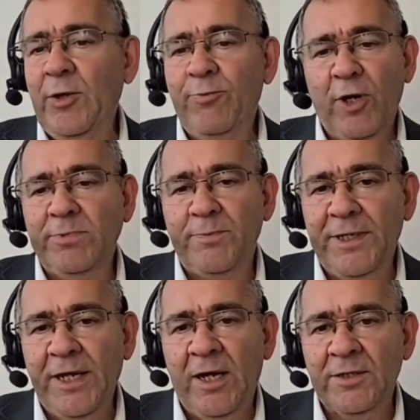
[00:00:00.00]
then you
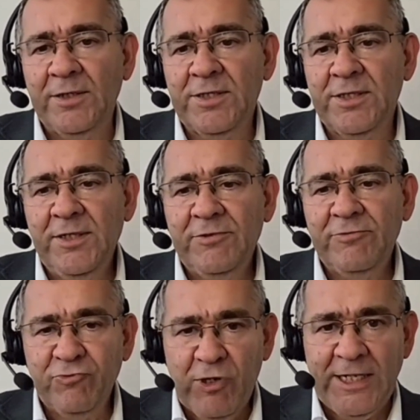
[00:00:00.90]
probably aren't
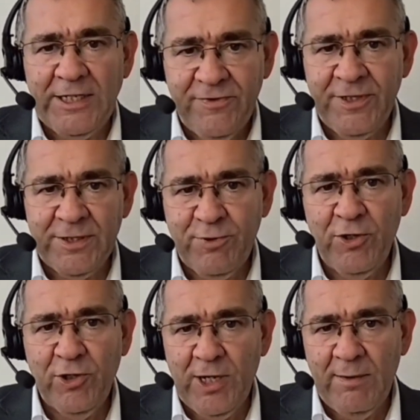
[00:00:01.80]
right for this
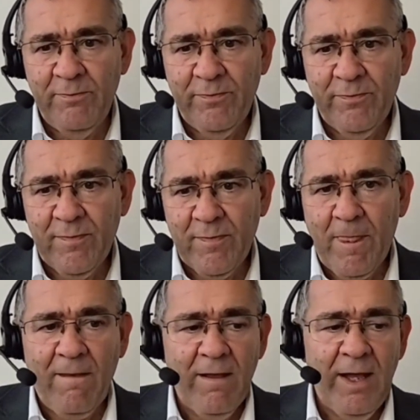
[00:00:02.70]
programme.
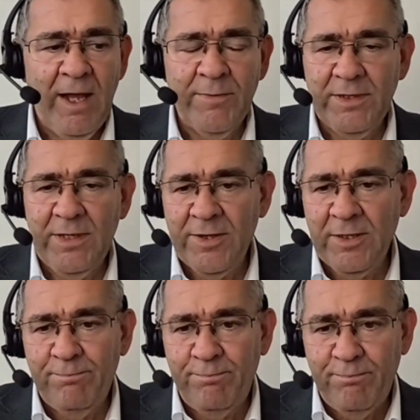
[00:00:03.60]
And
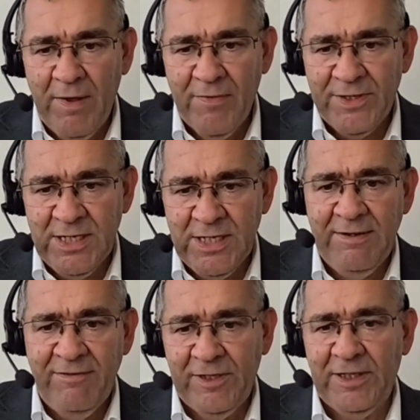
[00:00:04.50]
at the
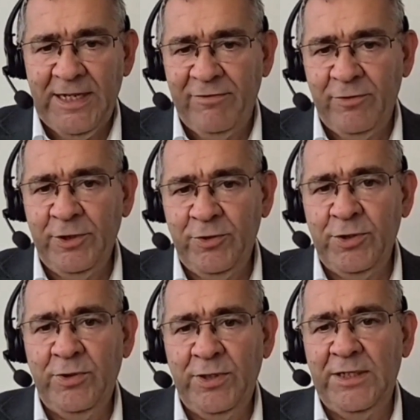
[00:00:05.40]
DPhil level, you
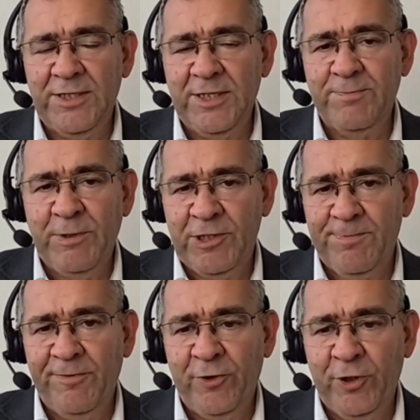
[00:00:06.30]
do need this
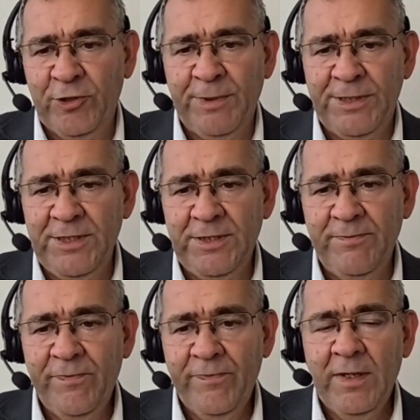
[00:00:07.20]
experience before you're admitted.
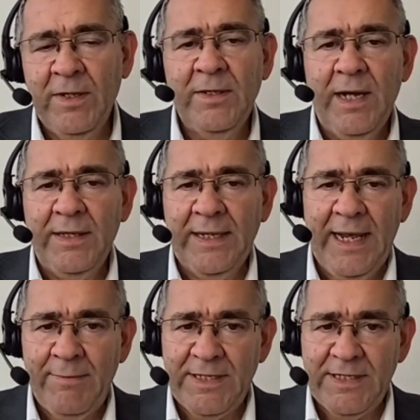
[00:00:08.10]

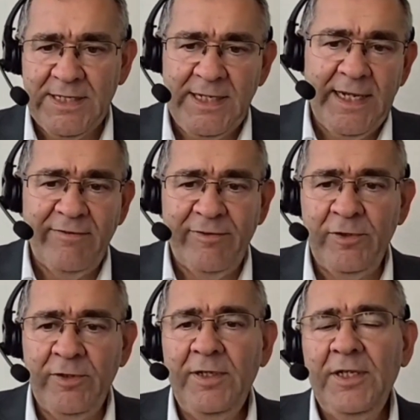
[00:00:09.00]
The MSc
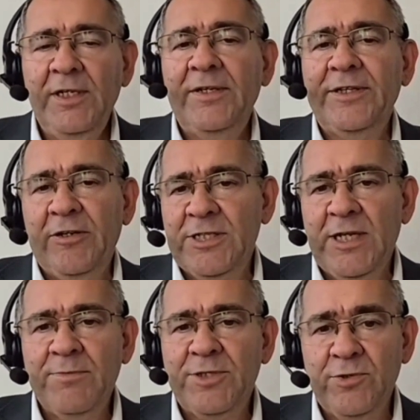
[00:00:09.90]
level, there are
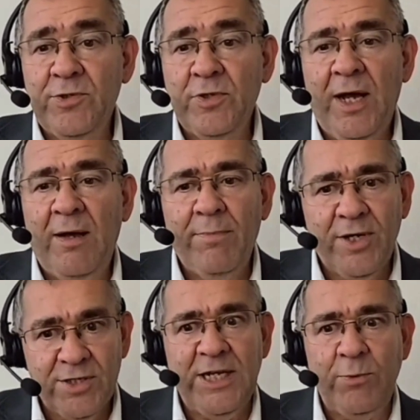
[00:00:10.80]
some students who come
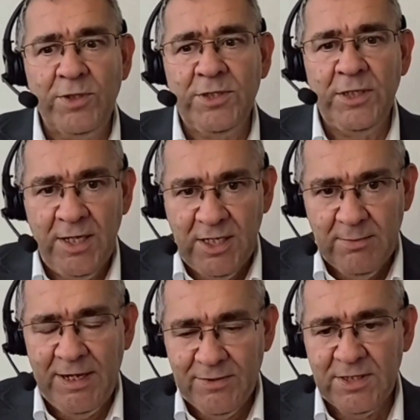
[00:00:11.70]
because they want to
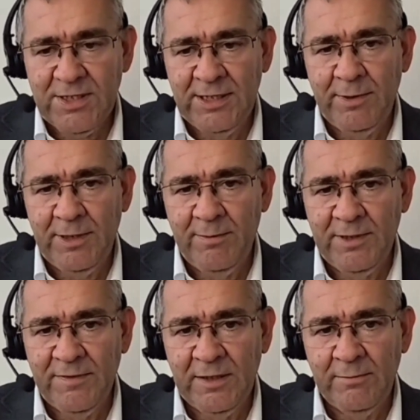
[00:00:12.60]
learn about sustainable
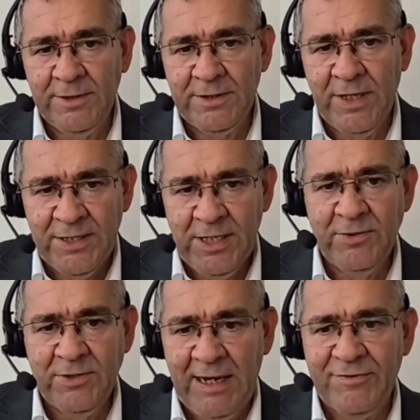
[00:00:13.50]
urban development, and they
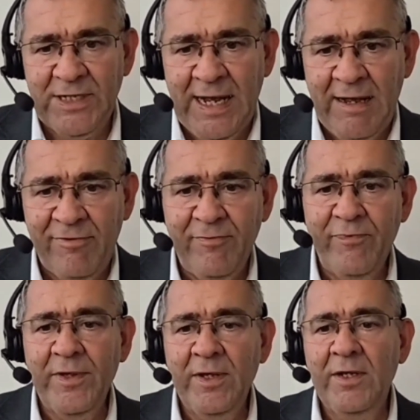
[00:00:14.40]
don't have to have